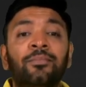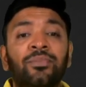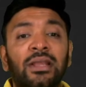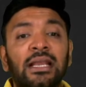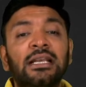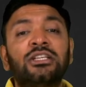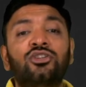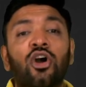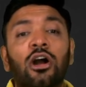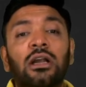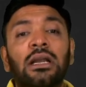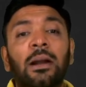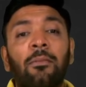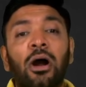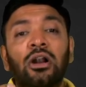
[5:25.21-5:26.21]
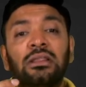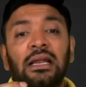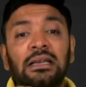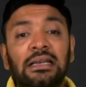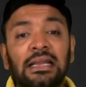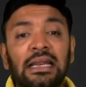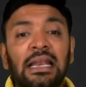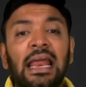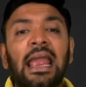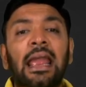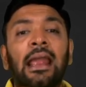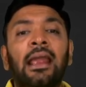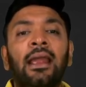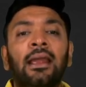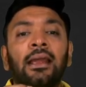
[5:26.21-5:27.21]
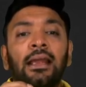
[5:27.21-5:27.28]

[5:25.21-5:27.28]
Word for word: he is talking about the delay